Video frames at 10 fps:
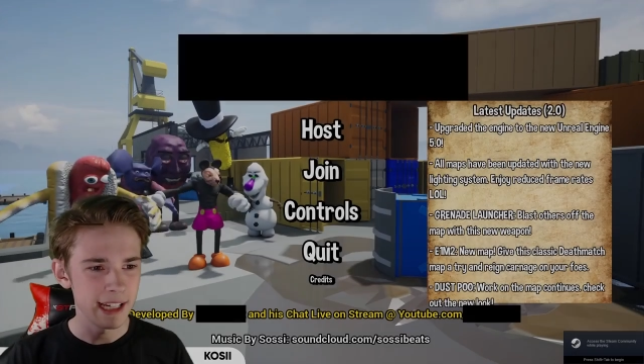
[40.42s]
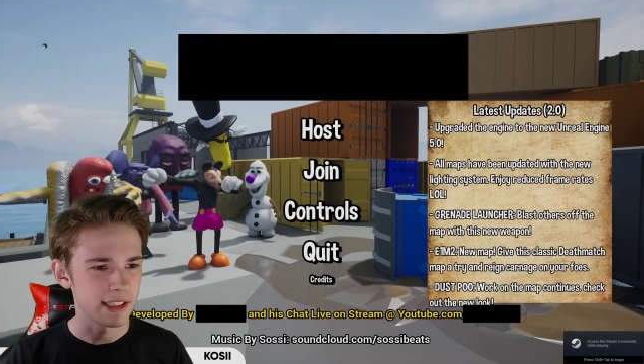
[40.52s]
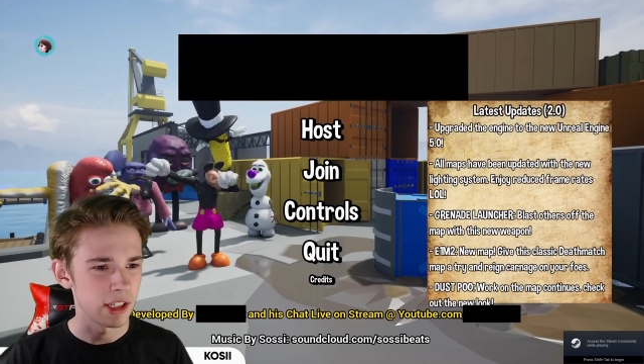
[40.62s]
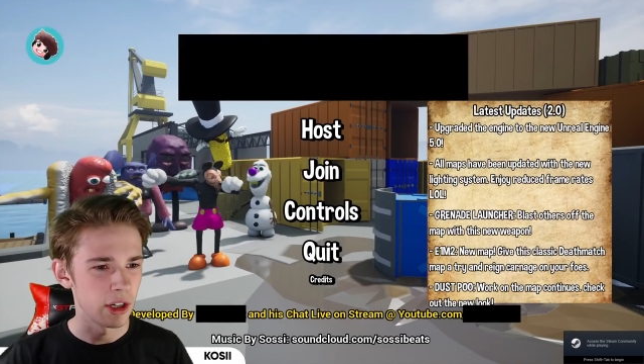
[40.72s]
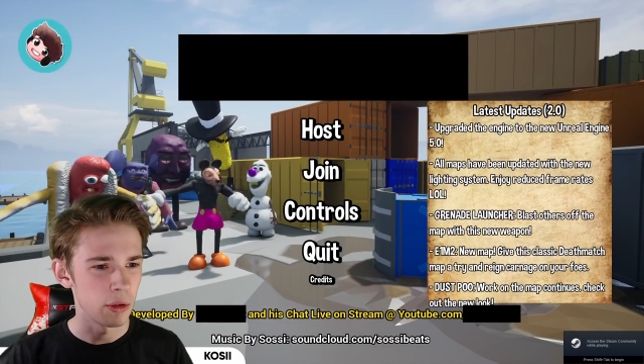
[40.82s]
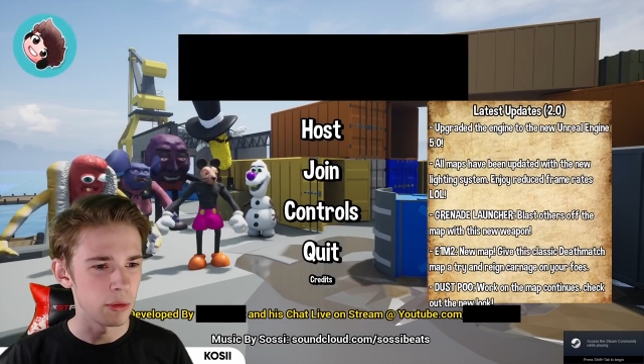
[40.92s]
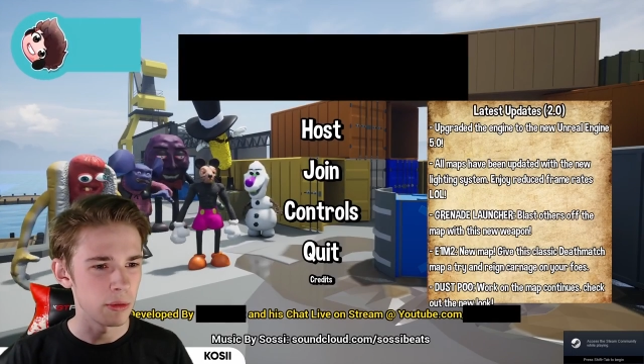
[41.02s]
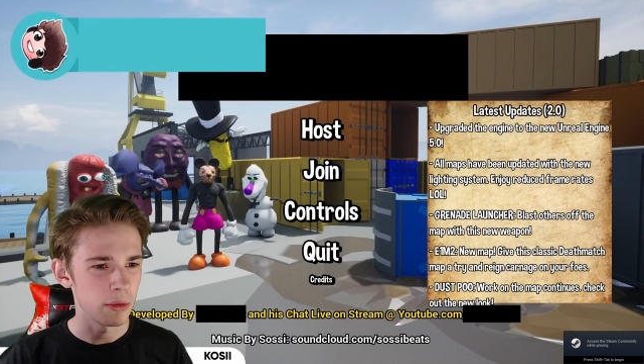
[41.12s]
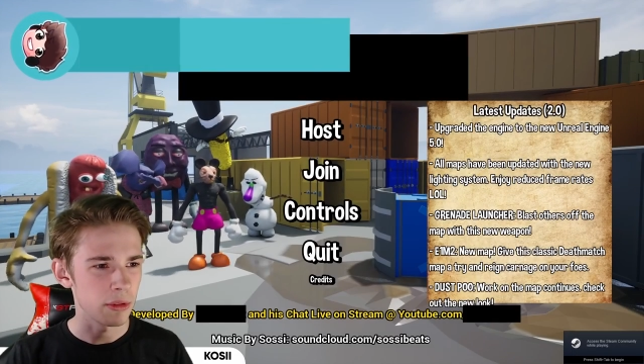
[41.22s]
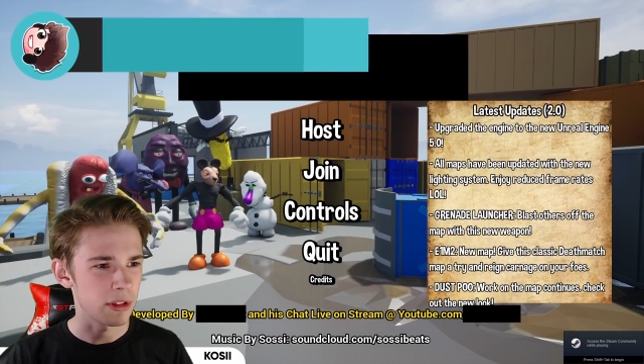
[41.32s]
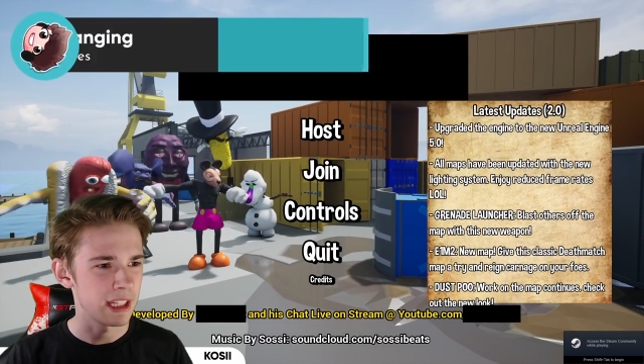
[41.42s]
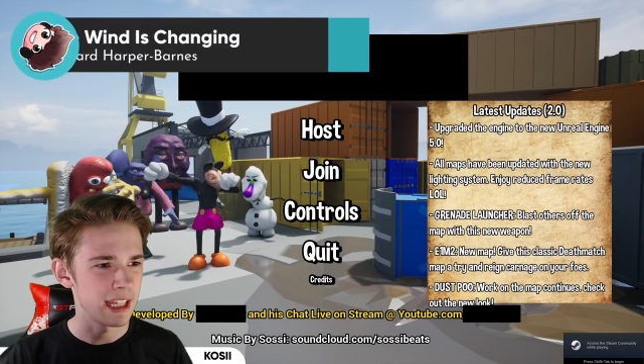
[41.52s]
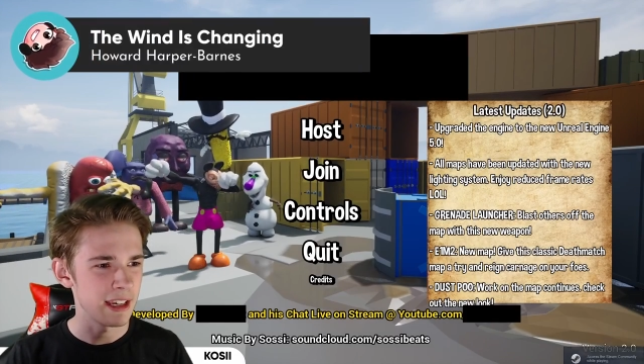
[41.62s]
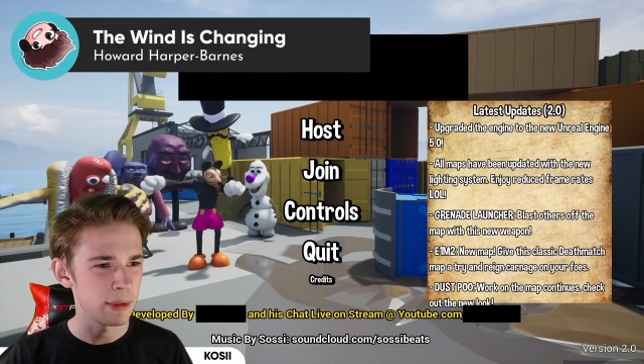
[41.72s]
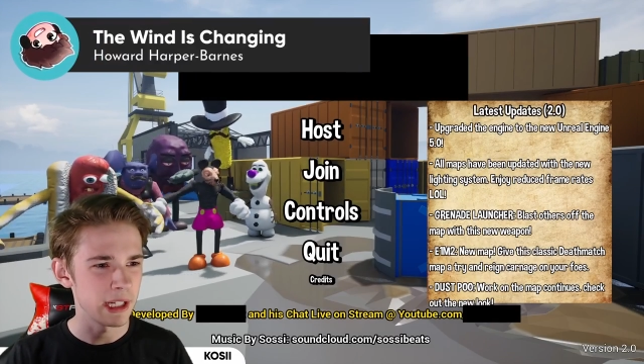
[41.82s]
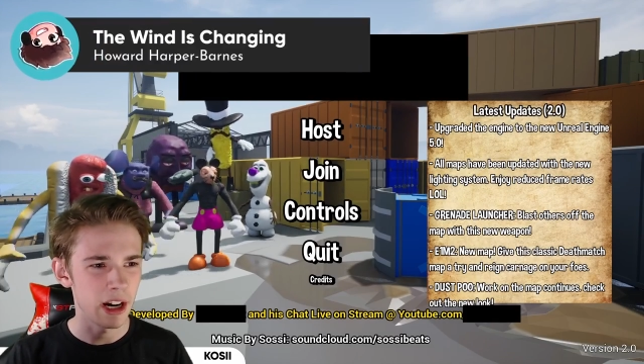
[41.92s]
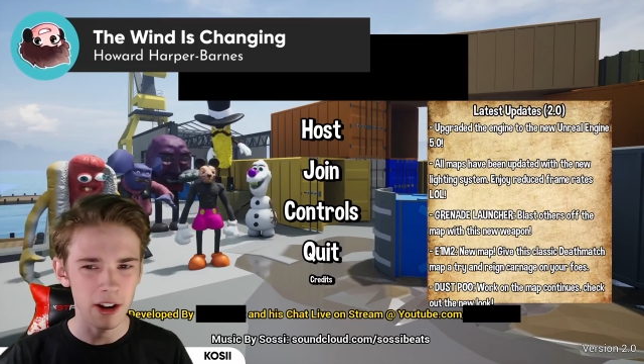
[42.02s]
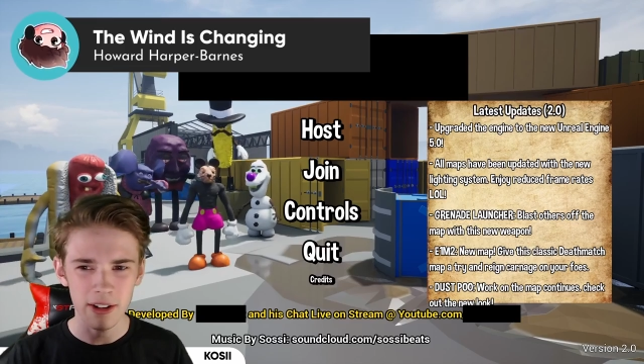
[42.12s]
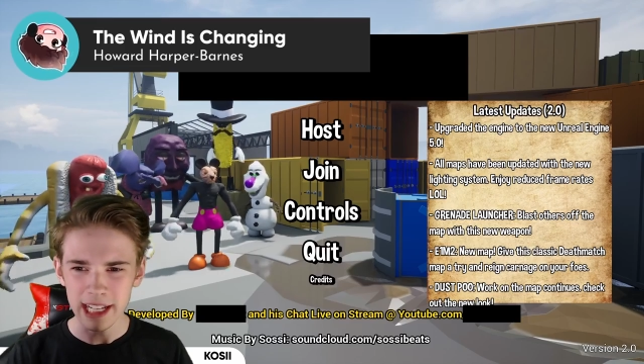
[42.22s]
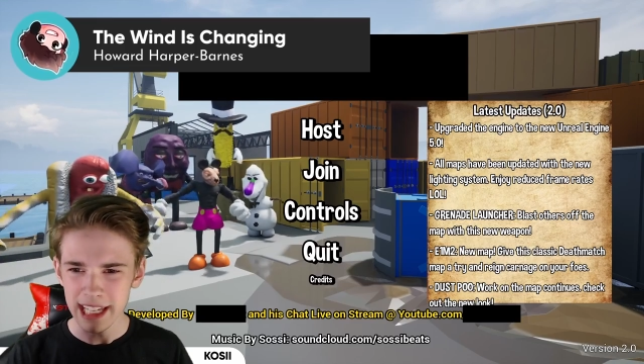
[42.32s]
so here we
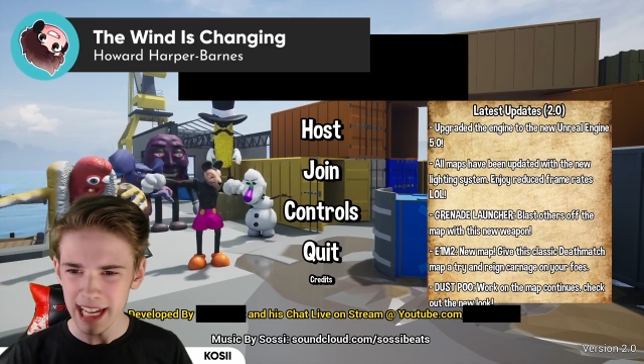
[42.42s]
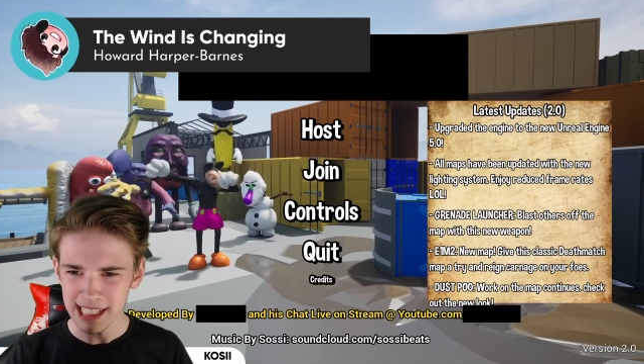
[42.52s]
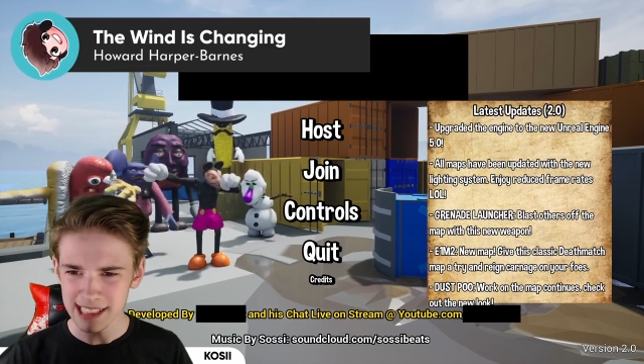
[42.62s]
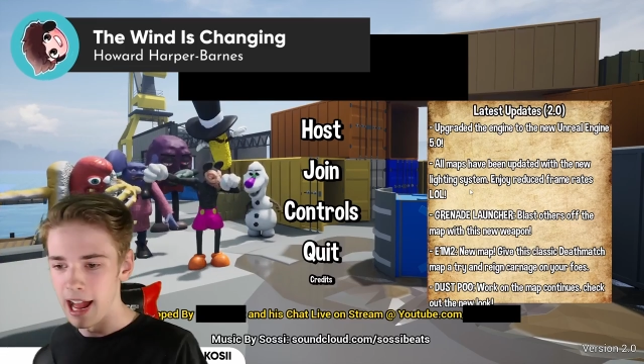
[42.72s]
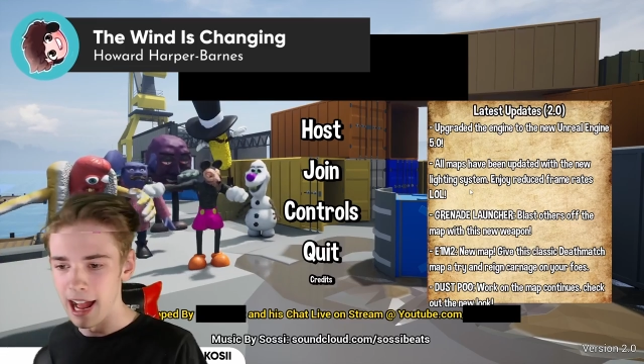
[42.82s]
are, I guess.